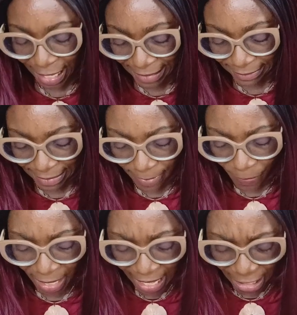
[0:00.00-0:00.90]
And
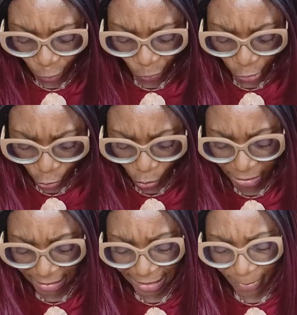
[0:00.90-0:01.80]
as we do
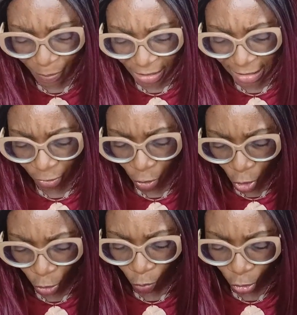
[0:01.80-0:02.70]
that, I pray that the
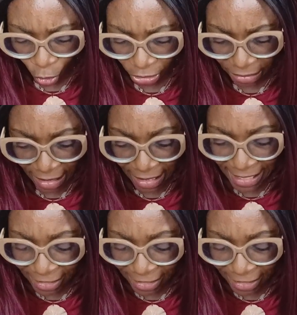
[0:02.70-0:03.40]
Lord will touch their heart.